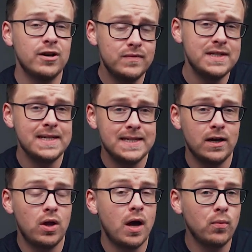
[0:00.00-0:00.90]
of detail
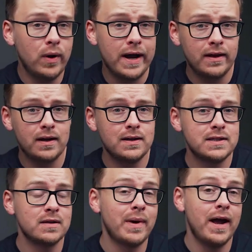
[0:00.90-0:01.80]
on why that is
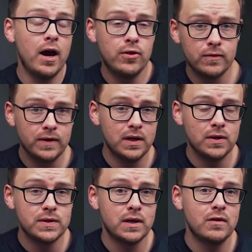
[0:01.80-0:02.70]
in my other
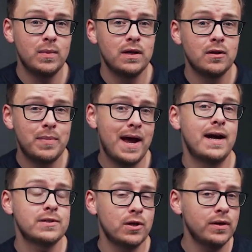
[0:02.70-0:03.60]
videos that I've made in the
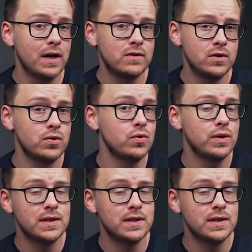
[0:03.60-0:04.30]
past. All you have to do